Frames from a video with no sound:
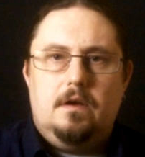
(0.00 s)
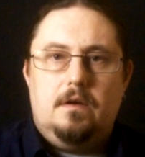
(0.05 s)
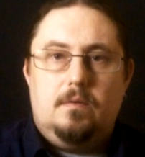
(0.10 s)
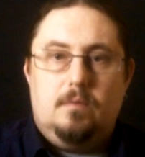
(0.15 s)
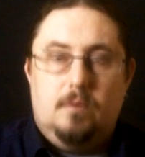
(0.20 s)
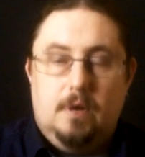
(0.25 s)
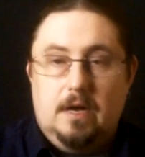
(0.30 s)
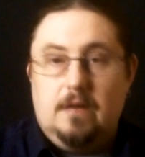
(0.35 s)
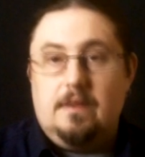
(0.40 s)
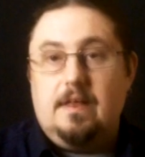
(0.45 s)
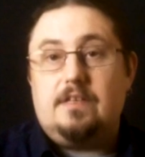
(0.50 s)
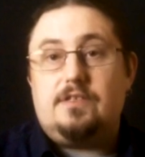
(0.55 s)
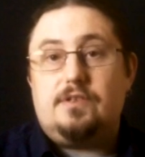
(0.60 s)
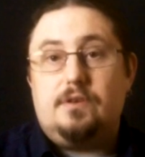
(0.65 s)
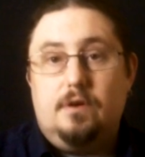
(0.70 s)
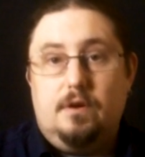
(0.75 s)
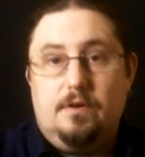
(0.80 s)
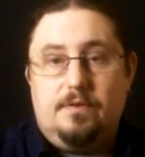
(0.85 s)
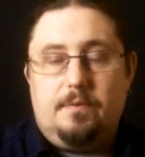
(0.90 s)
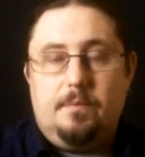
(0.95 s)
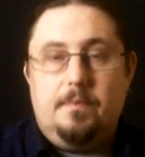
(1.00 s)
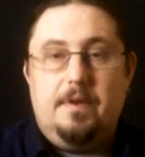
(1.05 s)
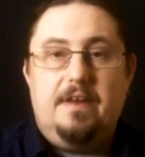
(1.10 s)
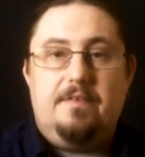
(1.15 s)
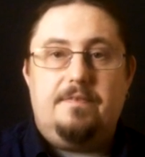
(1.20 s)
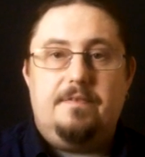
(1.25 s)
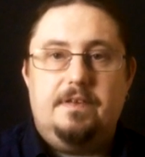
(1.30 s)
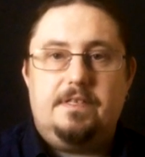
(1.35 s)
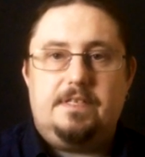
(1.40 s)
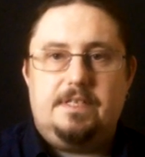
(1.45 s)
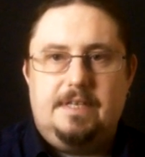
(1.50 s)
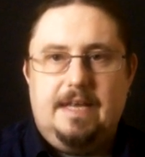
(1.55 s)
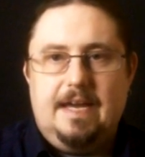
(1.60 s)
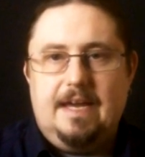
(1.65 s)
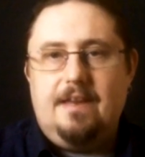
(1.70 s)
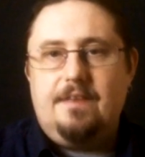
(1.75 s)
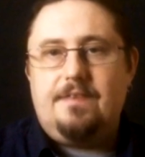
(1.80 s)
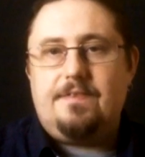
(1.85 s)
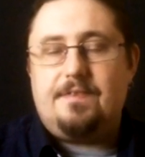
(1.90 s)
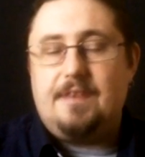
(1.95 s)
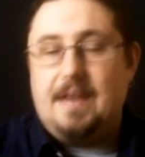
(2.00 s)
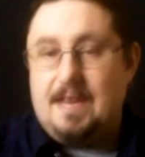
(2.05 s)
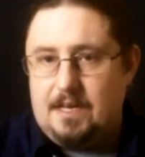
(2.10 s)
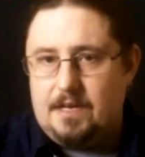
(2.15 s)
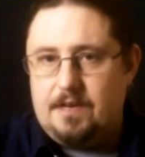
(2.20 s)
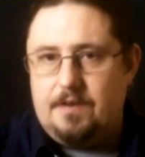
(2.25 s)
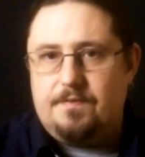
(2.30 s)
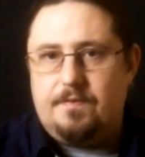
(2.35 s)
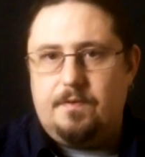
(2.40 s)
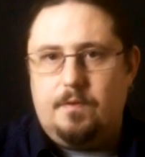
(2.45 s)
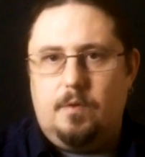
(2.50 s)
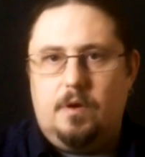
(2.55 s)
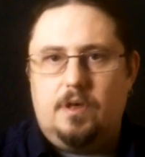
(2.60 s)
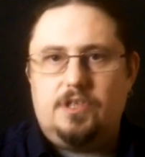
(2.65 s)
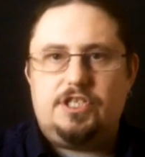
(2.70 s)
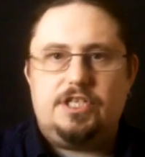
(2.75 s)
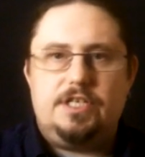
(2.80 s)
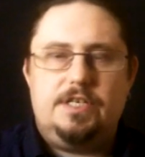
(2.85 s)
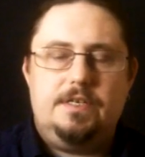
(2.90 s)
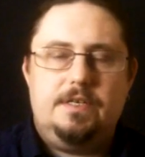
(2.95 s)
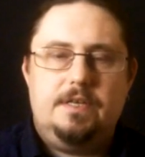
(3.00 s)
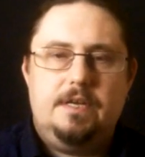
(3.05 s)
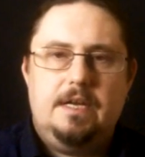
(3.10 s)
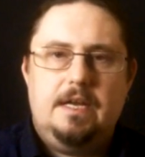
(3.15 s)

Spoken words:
Well, that's all from me for today. Thank you for watching,